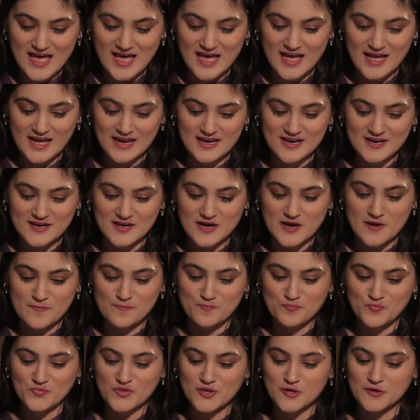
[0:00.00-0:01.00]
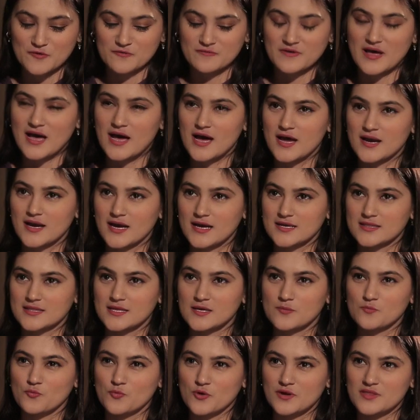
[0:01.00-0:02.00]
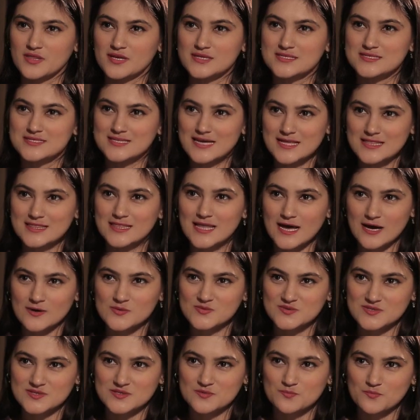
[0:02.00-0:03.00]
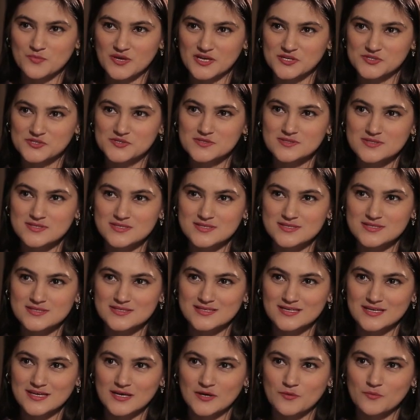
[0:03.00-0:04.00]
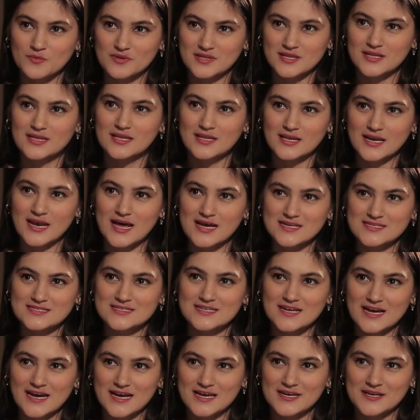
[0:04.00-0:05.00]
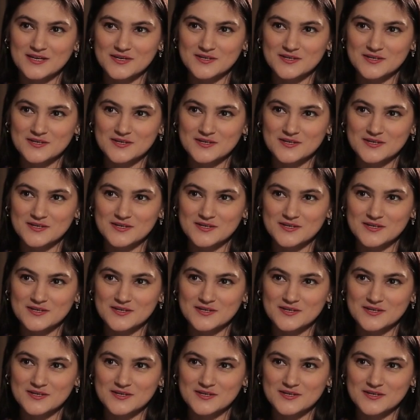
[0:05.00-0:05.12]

And you've had, I think, more than 10,000 patients within the last 9